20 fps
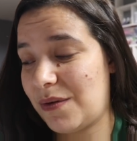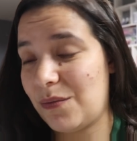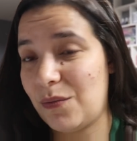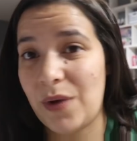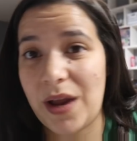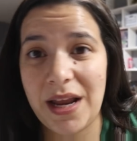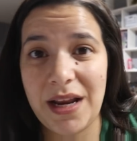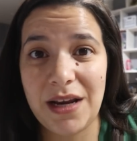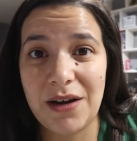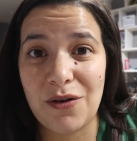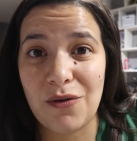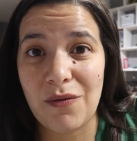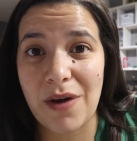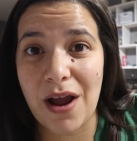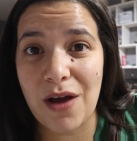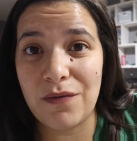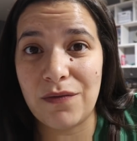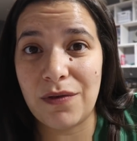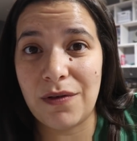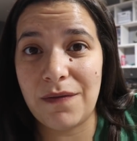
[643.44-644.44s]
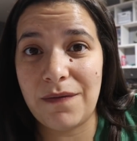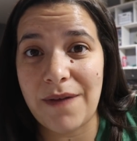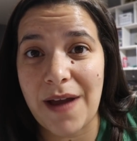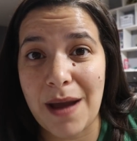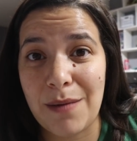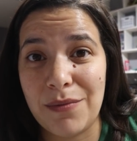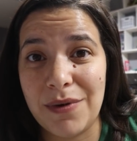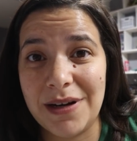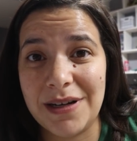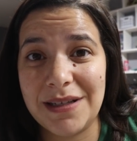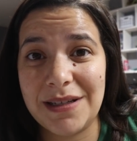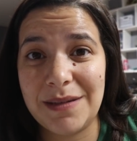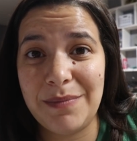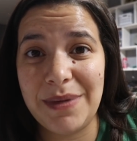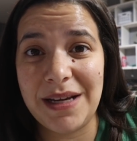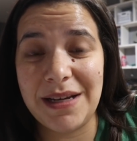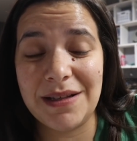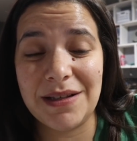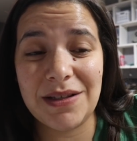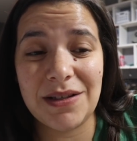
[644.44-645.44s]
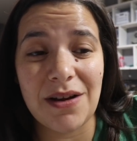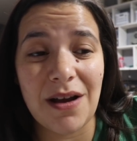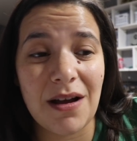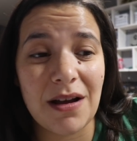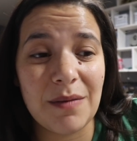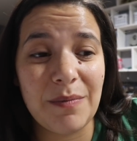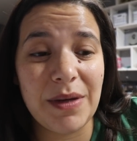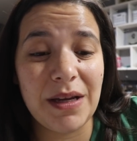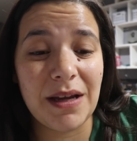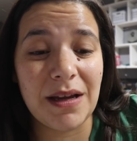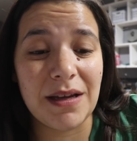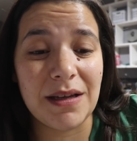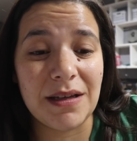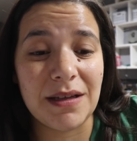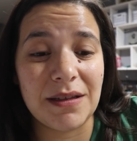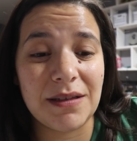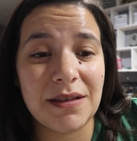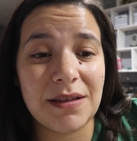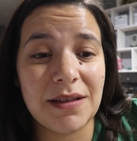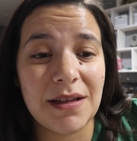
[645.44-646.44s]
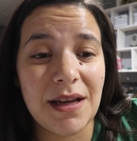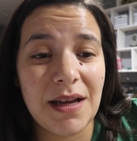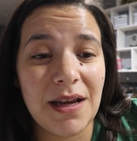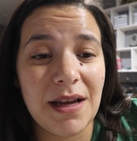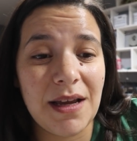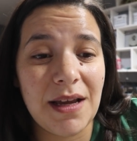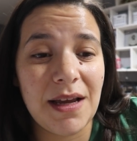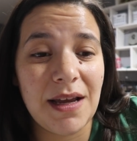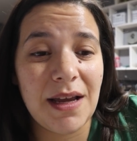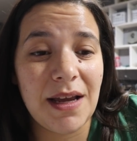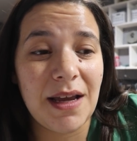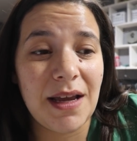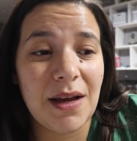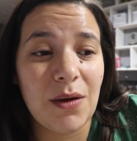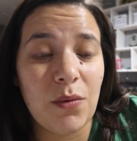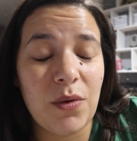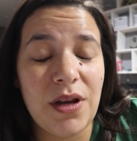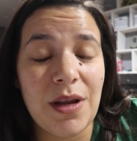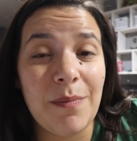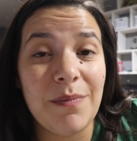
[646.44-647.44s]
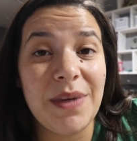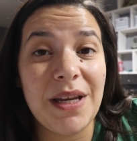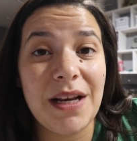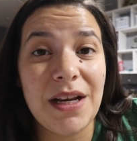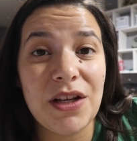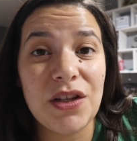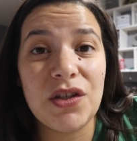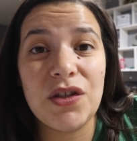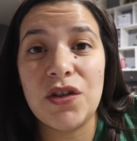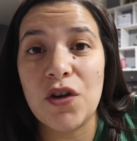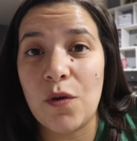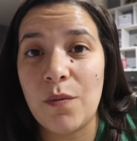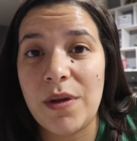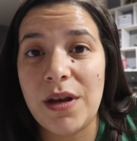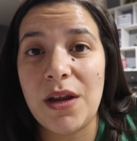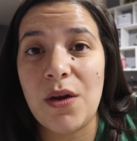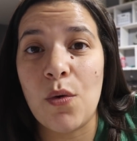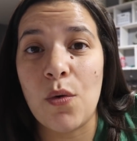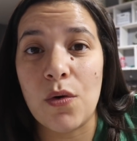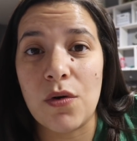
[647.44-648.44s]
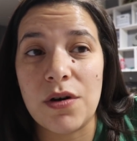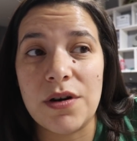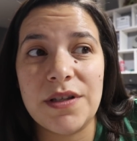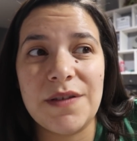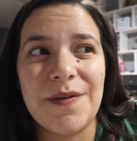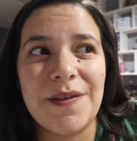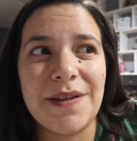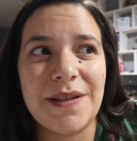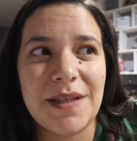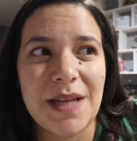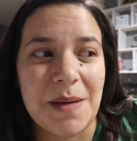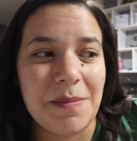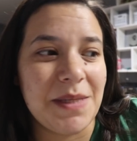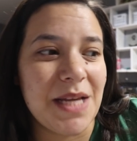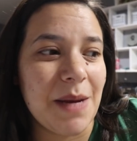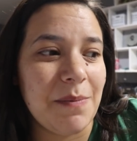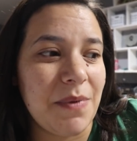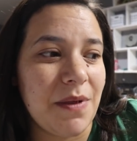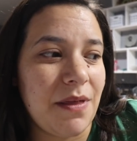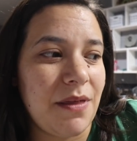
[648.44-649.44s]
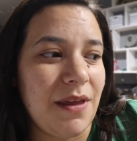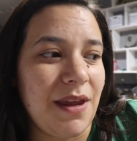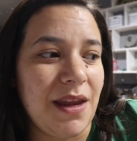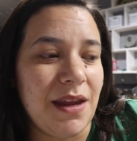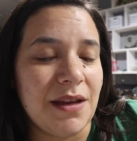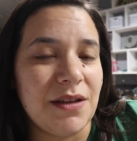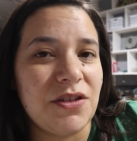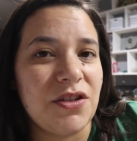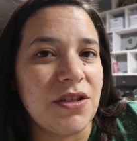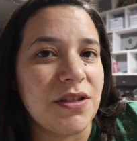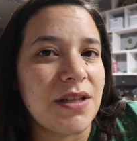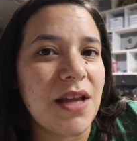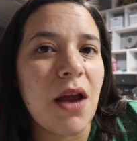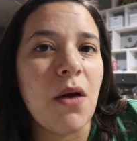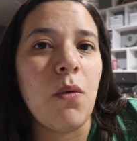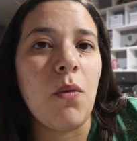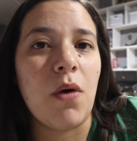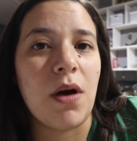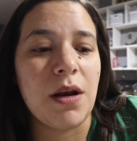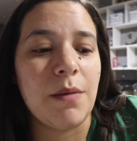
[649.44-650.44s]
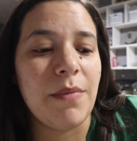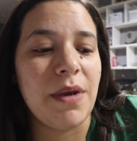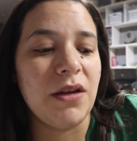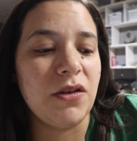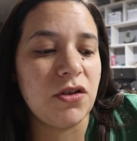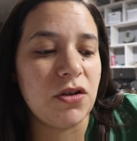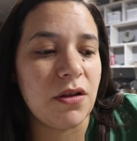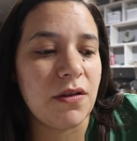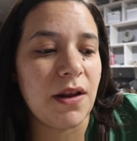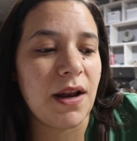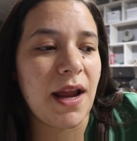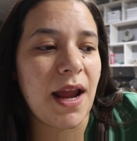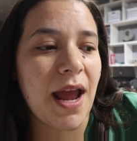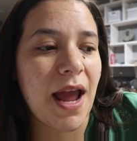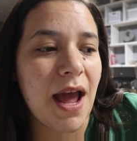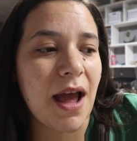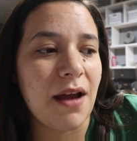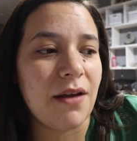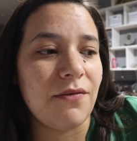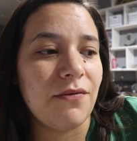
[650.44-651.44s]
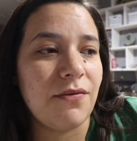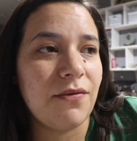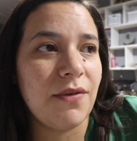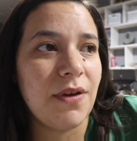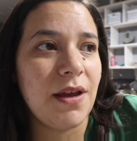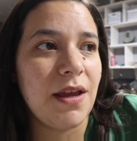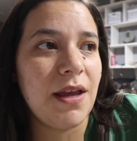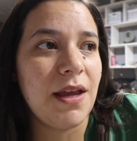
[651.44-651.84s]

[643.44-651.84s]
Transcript: waiting around for fabric to be in stock because when I'm getting so many orders of the same type of thing, it's just, I want to make sure that I have